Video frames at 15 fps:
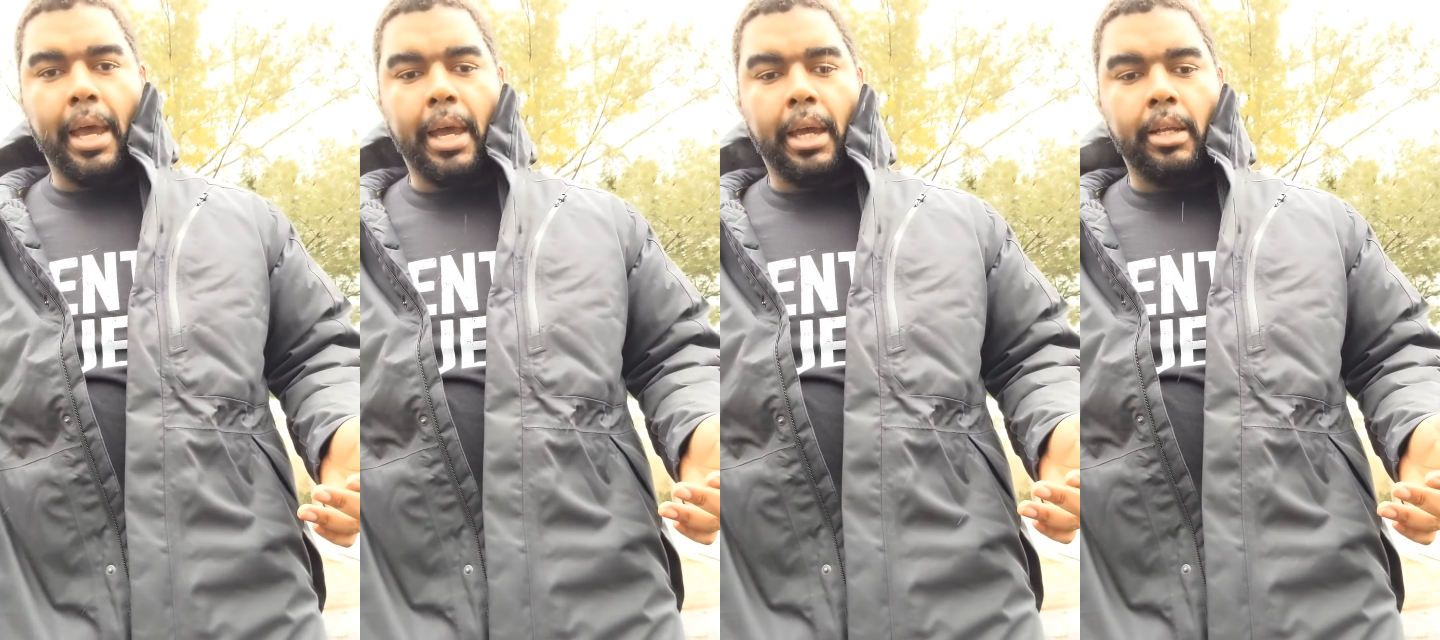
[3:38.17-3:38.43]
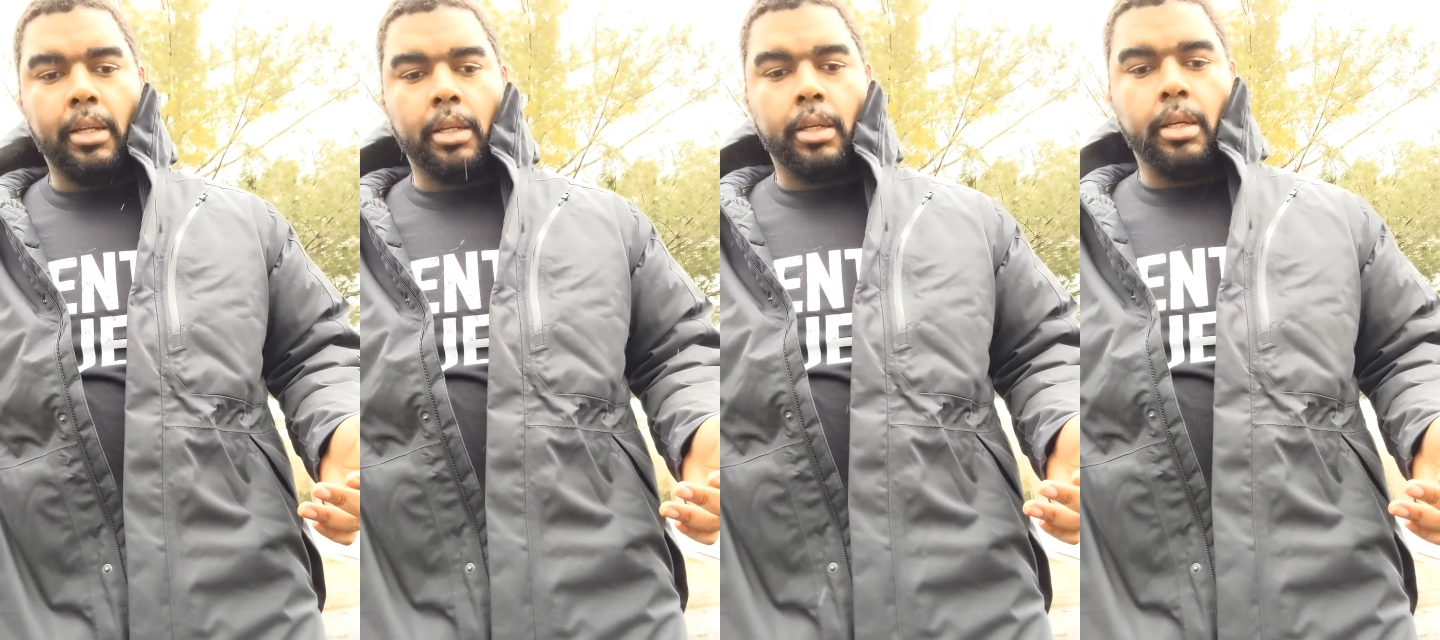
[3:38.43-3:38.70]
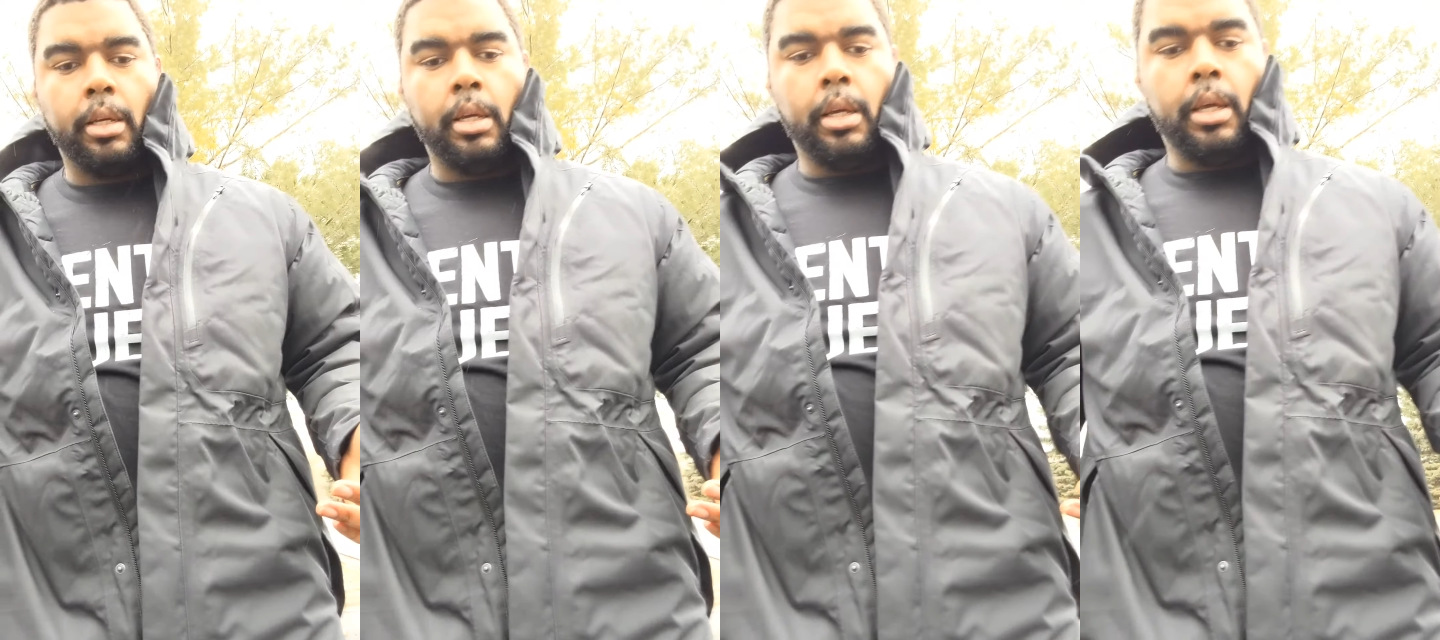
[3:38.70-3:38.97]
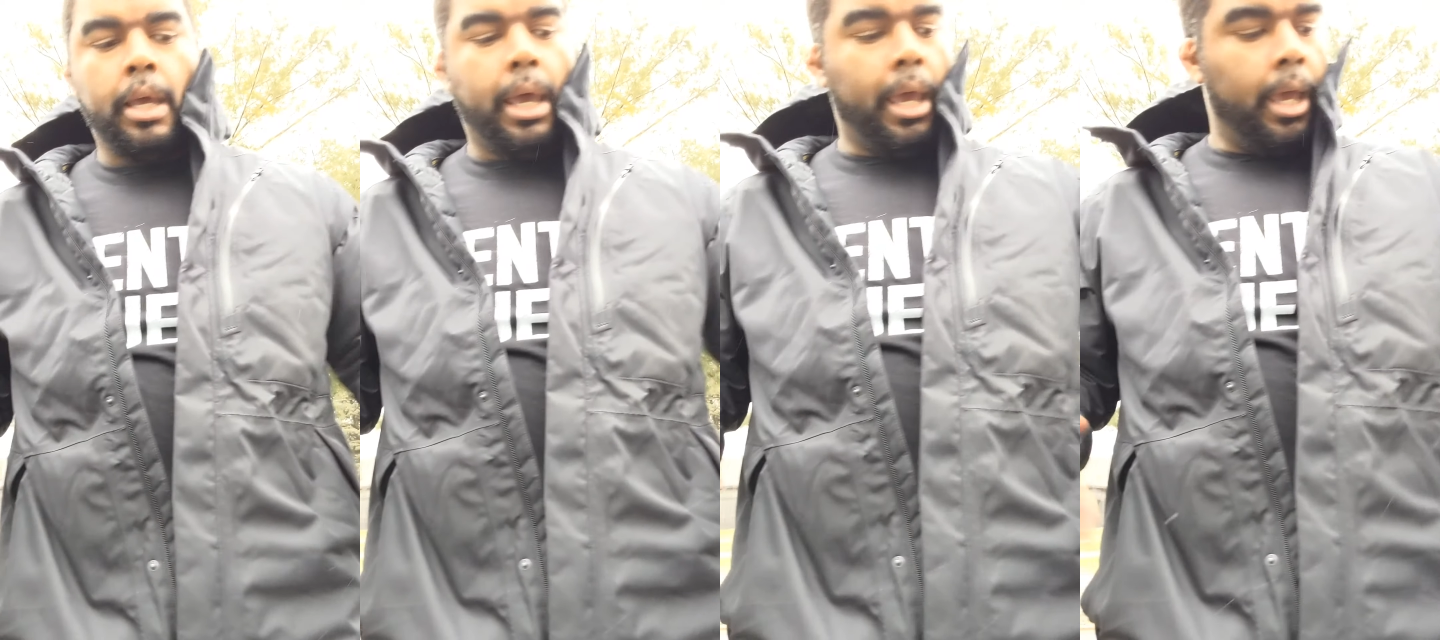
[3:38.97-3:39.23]
at
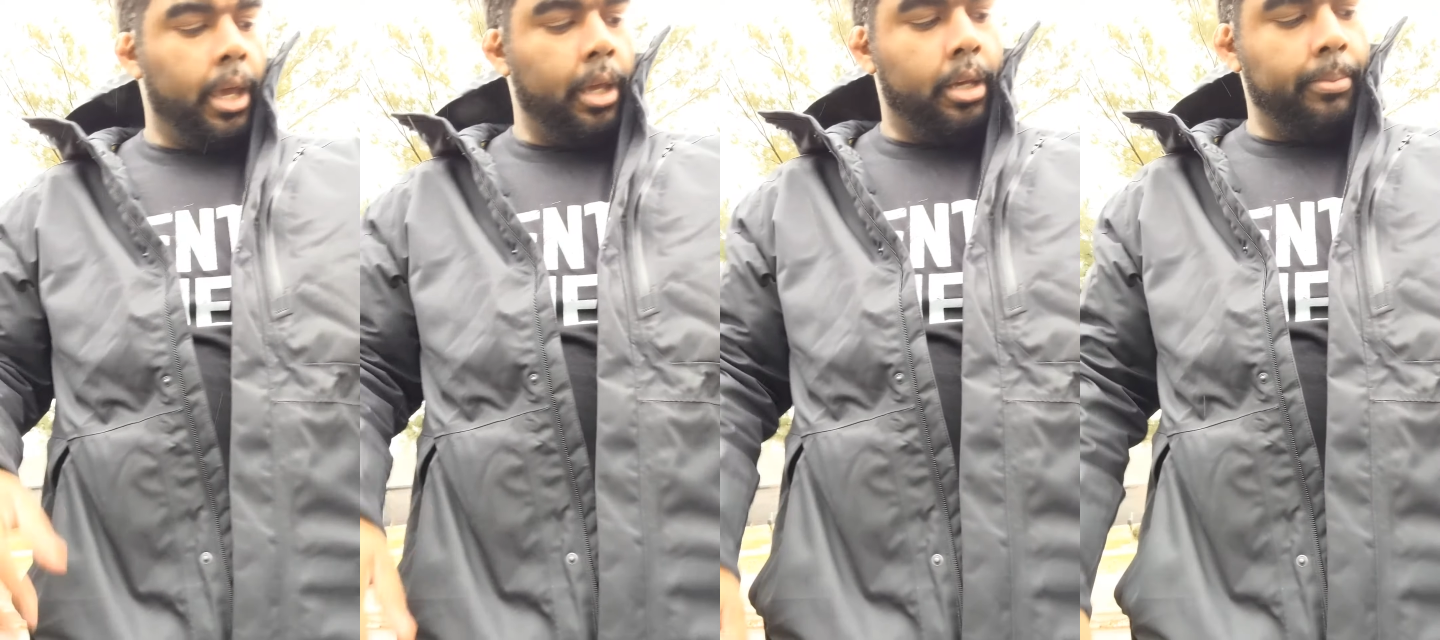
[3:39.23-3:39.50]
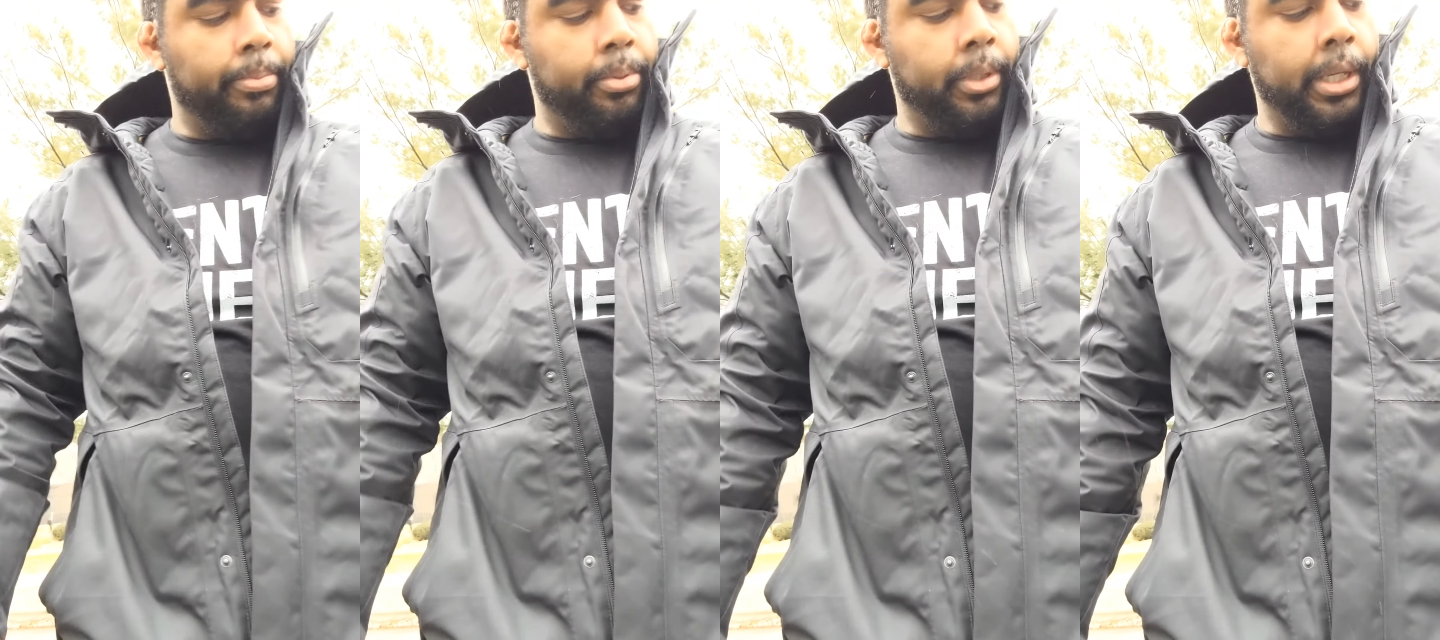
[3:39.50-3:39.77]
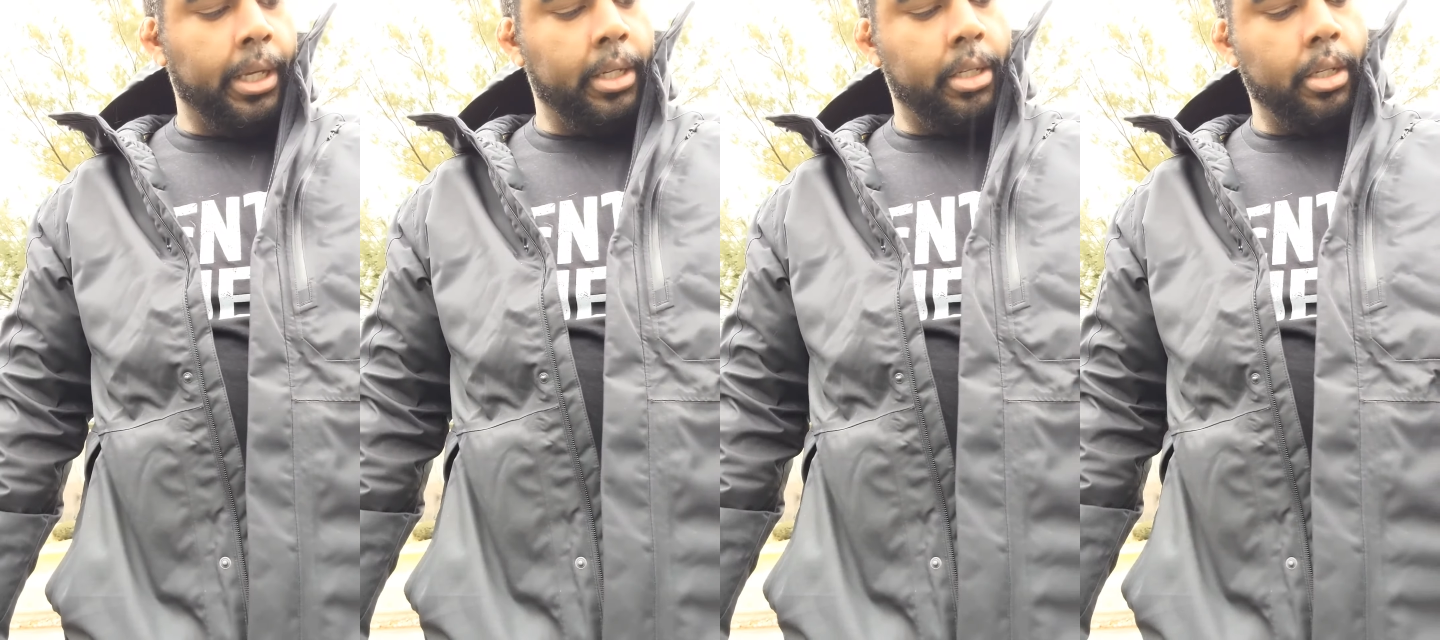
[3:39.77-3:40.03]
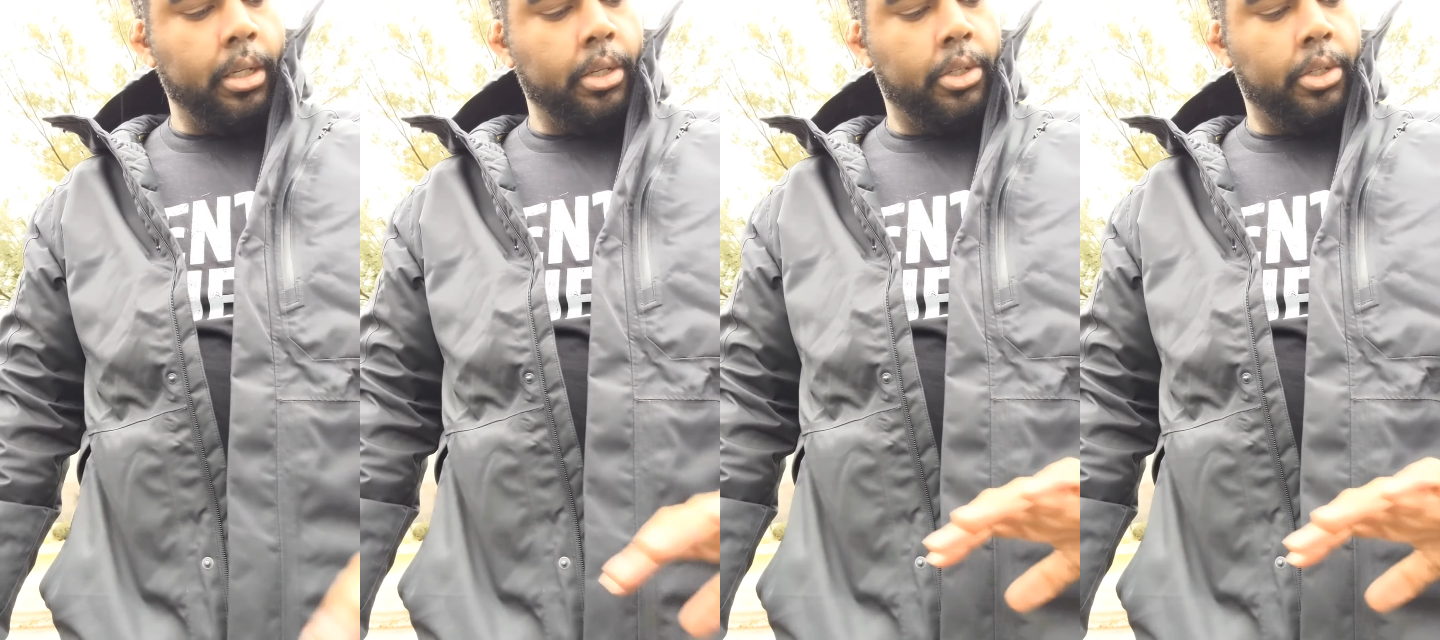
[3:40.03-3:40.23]
a complete